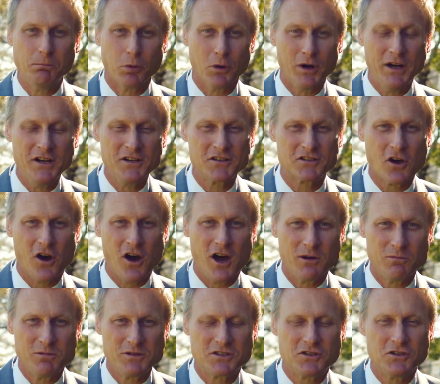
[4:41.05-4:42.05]
Breeders
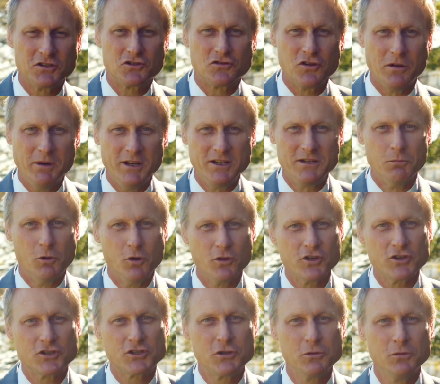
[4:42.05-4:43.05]
Guide was distributed to more
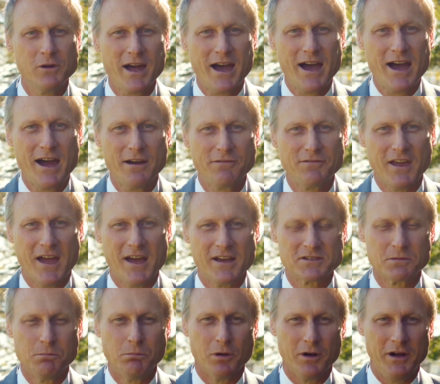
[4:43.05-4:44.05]
than
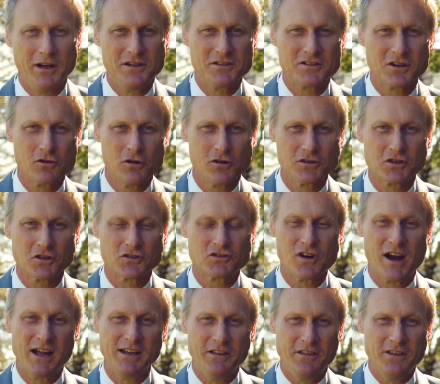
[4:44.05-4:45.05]
2,500 breeders across
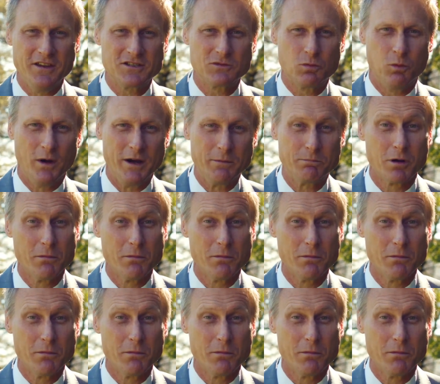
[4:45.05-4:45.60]
Australia this week,